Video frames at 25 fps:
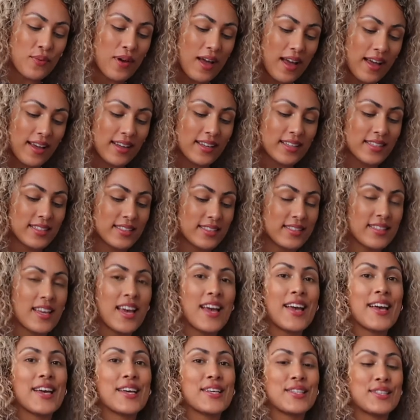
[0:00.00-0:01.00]
works
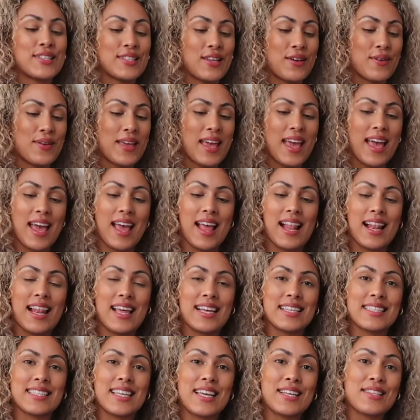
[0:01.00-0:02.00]
so yeah
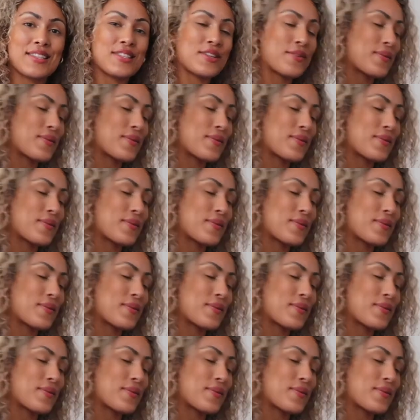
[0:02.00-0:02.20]
let's get to